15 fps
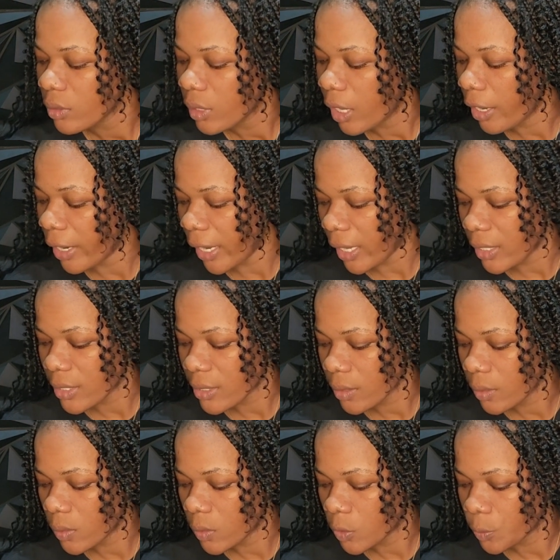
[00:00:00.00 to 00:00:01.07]
Alright,
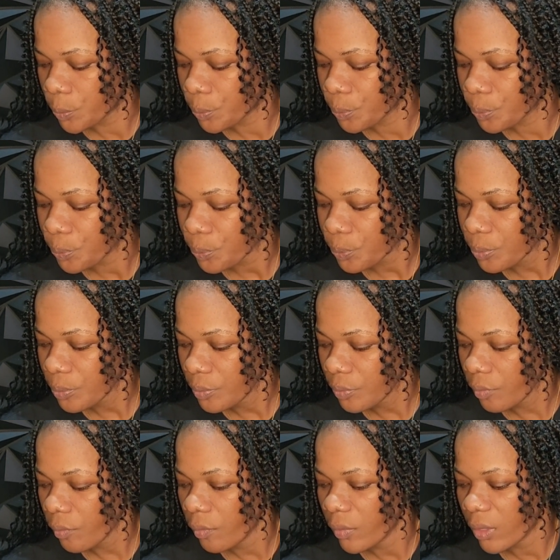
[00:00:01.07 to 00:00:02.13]
so
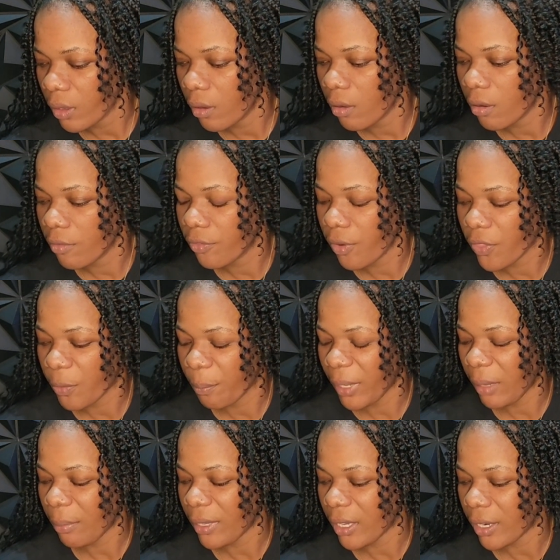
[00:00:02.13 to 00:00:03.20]
for the
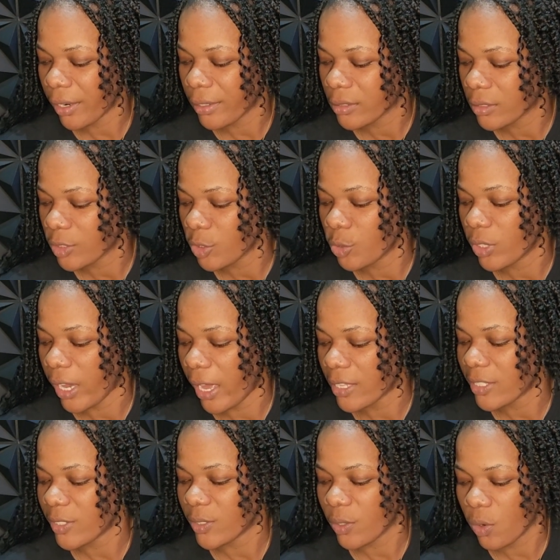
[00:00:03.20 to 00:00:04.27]
baby ears, you
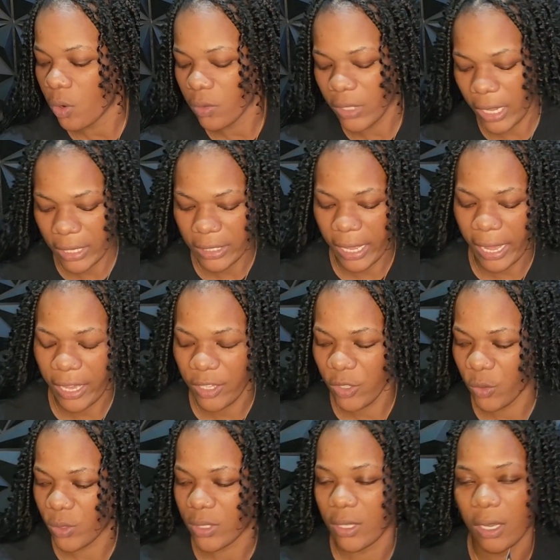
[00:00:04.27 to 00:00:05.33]
guys know that I
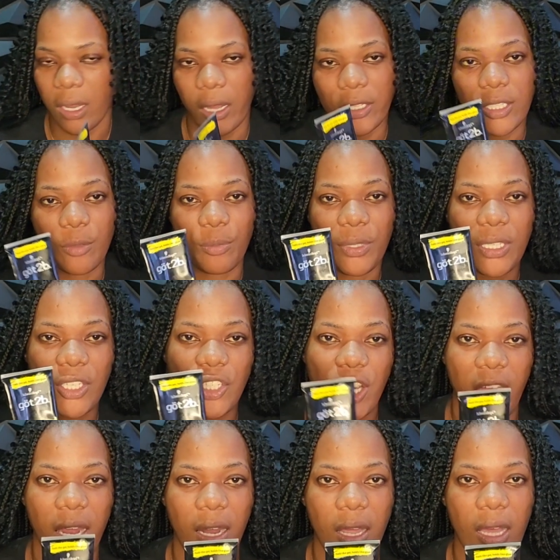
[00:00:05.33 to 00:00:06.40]
use the Got2b
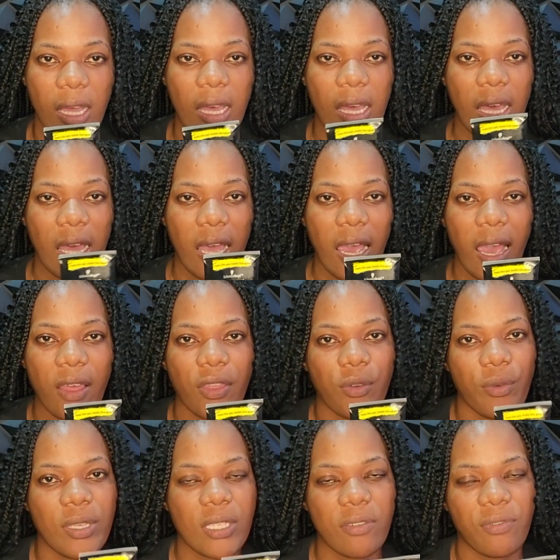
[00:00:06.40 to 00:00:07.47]
gel, and the
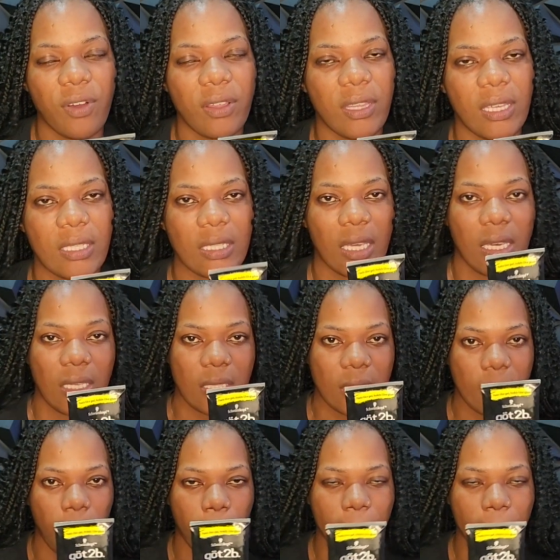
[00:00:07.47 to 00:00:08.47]
reason for this is